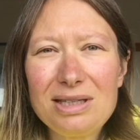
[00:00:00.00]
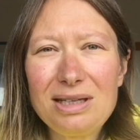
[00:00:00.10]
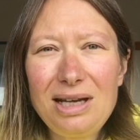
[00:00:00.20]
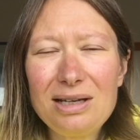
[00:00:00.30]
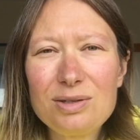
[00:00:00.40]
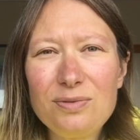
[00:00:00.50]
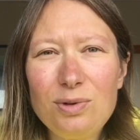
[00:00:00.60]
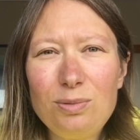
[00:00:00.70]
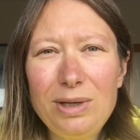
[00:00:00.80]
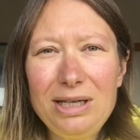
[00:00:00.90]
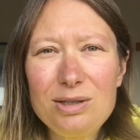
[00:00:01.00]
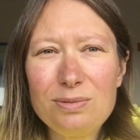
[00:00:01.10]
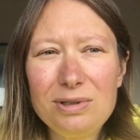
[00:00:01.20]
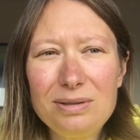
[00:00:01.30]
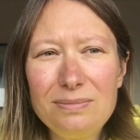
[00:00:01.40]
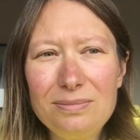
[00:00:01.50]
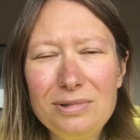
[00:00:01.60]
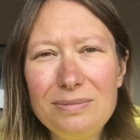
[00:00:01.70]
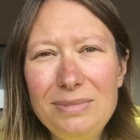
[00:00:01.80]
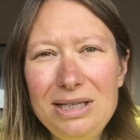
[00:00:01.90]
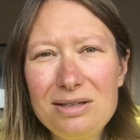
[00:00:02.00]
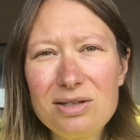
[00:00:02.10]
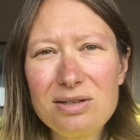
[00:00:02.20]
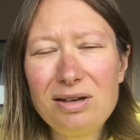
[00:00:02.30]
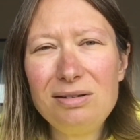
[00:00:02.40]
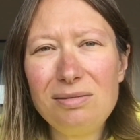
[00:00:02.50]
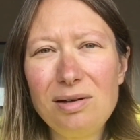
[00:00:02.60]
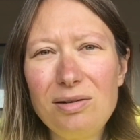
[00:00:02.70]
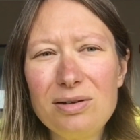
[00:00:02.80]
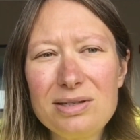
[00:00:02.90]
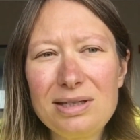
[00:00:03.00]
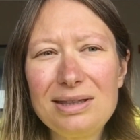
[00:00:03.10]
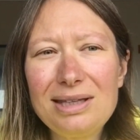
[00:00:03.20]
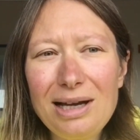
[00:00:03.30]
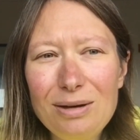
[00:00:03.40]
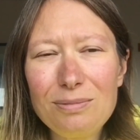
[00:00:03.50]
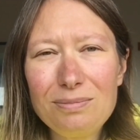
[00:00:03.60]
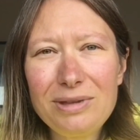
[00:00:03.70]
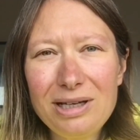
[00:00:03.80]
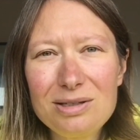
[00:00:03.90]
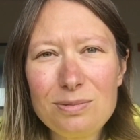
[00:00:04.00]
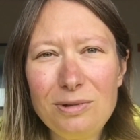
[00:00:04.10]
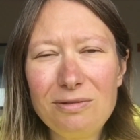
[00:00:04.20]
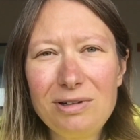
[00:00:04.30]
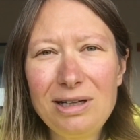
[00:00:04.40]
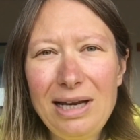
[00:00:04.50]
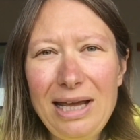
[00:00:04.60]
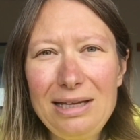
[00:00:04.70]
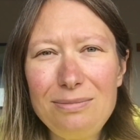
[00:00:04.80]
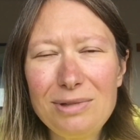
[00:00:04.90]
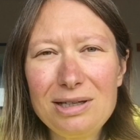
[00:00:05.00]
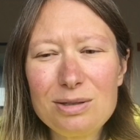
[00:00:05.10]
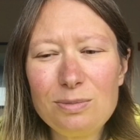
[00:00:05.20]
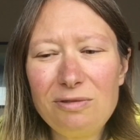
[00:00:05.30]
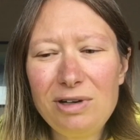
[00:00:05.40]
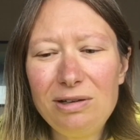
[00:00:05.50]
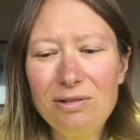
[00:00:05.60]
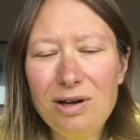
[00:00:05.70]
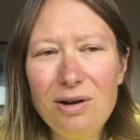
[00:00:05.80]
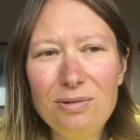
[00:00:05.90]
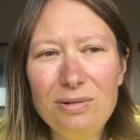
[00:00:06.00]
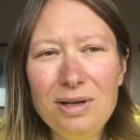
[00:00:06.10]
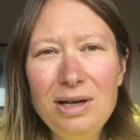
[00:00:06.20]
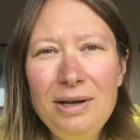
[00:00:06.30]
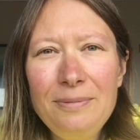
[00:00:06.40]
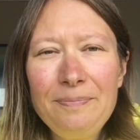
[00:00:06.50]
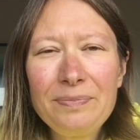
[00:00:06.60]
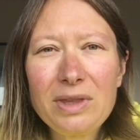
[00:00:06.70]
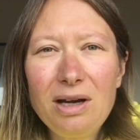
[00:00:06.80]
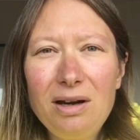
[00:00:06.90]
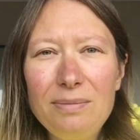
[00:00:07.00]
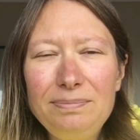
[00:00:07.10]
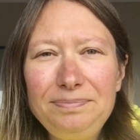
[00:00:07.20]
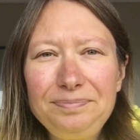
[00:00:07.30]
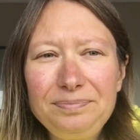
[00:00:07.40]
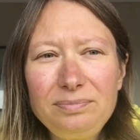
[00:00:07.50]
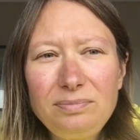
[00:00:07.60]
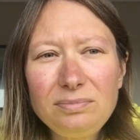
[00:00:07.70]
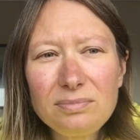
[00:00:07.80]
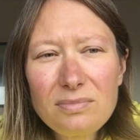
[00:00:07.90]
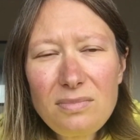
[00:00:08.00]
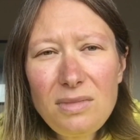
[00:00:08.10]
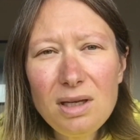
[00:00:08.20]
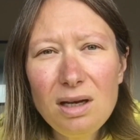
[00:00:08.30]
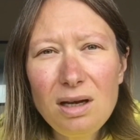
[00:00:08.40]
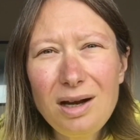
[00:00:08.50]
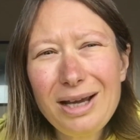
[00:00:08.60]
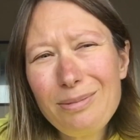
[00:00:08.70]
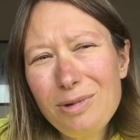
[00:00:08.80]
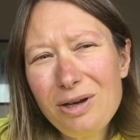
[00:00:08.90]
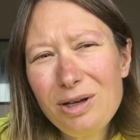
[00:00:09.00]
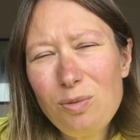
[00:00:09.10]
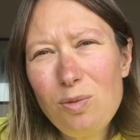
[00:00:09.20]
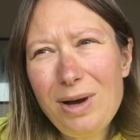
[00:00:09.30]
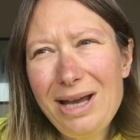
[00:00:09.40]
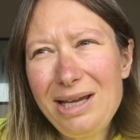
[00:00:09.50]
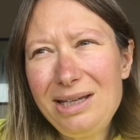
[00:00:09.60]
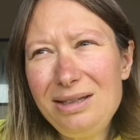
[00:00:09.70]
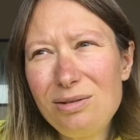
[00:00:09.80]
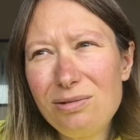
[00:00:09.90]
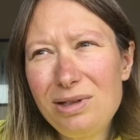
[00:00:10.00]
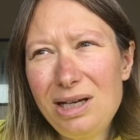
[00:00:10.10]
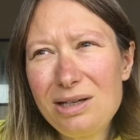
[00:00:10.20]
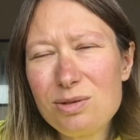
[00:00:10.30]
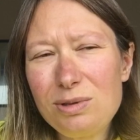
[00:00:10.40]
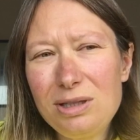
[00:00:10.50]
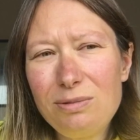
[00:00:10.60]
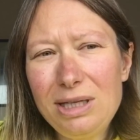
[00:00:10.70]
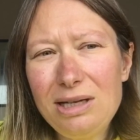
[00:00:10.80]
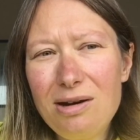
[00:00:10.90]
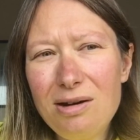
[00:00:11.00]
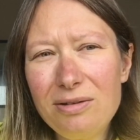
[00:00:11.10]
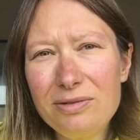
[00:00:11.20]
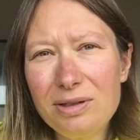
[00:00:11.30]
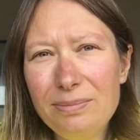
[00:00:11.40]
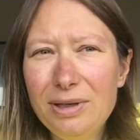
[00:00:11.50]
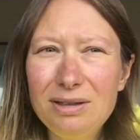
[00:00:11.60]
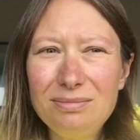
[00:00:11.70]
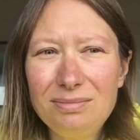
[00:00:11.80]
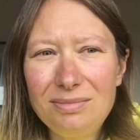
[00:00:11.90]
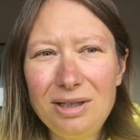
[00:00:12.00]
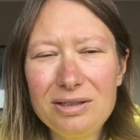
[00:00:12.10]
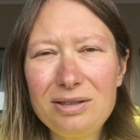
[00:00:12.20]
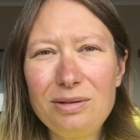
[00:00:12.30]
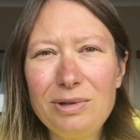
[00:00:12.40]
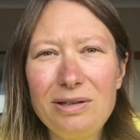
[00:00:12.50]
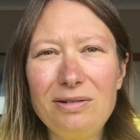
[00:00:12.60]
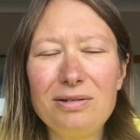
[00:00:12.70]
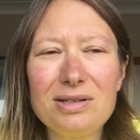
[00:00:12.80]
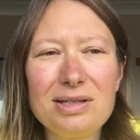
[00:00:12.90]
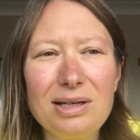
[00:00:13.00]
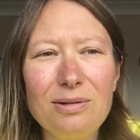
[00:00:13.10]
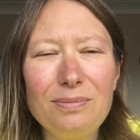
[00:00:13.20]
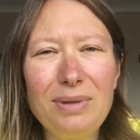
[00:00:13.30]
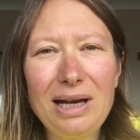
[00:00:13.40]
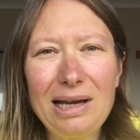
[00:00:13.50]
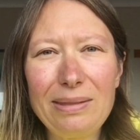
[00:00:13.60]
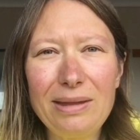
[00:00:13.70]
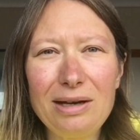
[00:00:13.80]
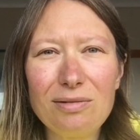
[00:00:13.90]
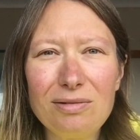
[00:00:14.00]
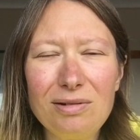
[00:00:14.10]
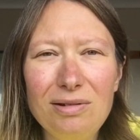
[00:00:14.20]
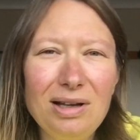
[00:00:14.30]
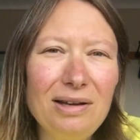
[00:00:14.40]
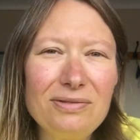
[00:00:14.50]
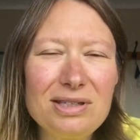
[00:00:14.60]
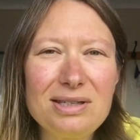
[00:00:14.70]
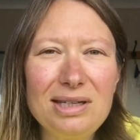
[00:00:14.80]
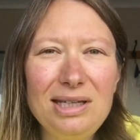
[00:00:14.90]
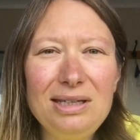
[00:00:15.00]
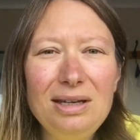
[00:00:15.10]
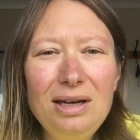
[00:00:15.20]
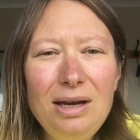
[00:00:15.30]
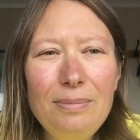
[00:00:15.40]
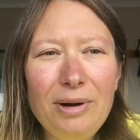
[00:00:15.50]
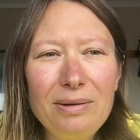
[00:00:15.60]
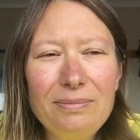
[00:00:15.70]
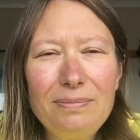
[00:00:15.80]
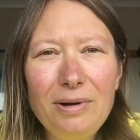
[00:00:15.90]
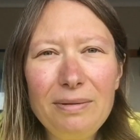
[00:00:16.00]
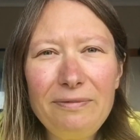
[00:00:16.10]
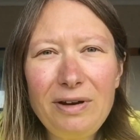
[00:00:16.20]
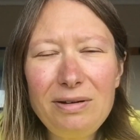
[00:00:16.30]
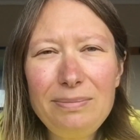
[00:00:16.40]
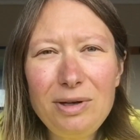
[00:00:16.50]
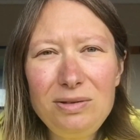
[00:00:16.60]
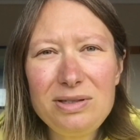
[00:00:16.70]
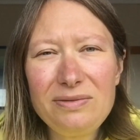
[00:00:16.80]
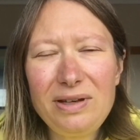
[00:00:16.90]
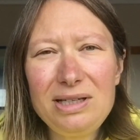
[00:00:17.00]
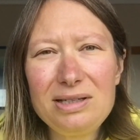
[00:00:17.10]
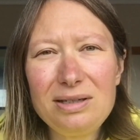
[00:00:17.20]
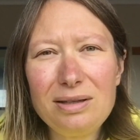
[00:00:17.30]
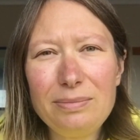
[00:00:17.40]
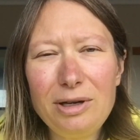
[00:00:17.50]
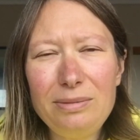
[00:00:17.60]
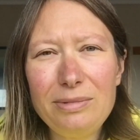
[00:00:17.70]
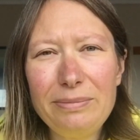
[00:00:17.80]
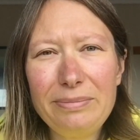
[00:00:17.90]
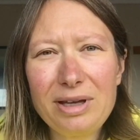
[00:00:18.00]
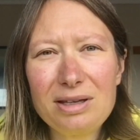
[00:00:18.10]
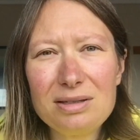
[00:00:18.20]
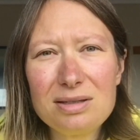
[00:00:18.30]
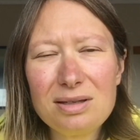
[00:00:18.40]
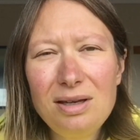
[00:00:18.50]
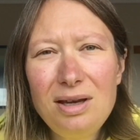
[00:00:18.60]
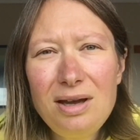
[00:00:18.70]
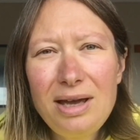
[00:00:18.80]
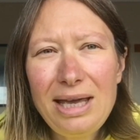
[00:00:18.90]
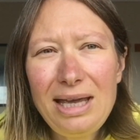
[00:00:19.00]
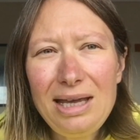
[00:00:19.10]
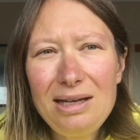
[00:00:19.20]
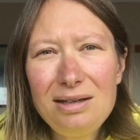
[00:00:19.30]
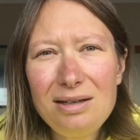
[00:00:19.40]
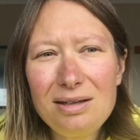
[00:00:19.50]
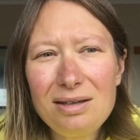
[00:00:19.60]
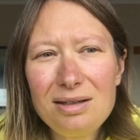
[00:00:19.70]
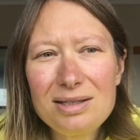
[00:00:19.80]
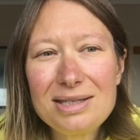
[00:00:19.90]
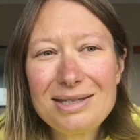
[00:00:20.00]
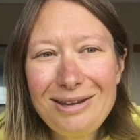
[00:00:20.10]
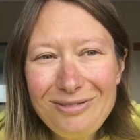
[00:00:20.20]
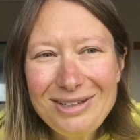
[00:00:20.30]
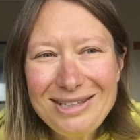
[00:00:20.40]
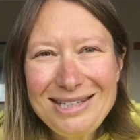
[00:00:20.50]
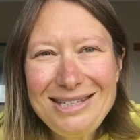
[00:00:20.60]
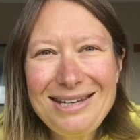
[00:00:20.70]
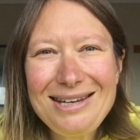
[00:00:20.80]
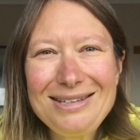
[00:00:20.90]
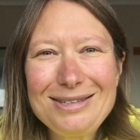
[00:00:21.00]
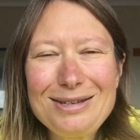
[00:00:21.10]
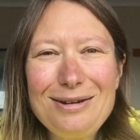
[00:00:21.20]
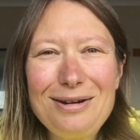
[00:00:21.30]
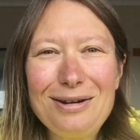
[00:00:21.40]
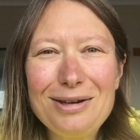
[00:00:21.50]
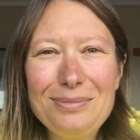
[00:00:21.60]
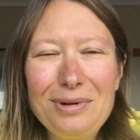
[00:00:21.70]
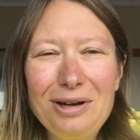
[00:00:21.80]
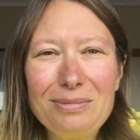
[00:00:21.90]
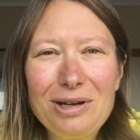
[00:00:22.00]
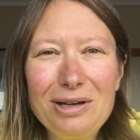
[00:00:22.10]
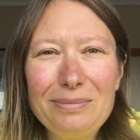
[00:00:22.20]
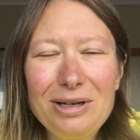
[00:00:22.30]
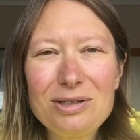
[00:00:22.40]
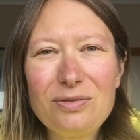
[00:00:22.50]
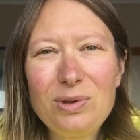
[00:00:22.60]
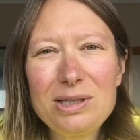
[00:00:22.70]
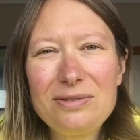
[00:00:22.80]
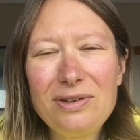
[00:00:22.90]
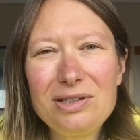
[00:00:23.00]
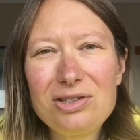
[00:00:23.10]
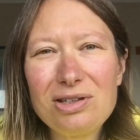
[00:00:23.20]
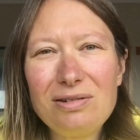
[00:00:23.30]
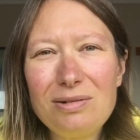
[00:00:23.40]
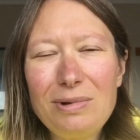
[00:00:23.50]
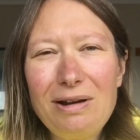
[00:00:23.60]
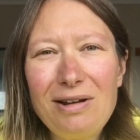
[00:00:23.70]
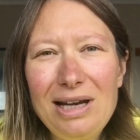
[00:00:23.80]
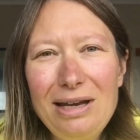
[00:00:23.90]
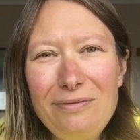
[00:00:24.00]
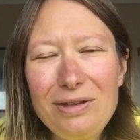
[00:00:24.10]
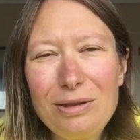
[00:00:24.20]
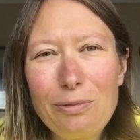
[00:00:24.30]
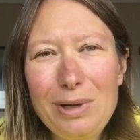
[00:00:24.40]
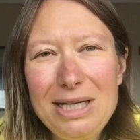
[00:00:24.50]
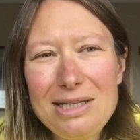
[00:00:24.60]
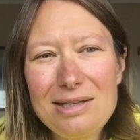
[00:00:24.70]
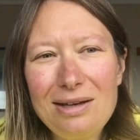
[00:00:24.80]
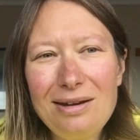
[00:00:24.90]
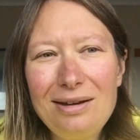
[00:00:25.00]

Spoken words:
in the next 4 weeks would mean a stone lost, and that's my real aim, that's my real goal. I am going away, not next week, the week after, but I don't know whether I'll stay on plan then or not. I'll have to see. But I'm very motivated at the moment, because in 70 days time I'm going back to Fuerteventura, where I live in the winter,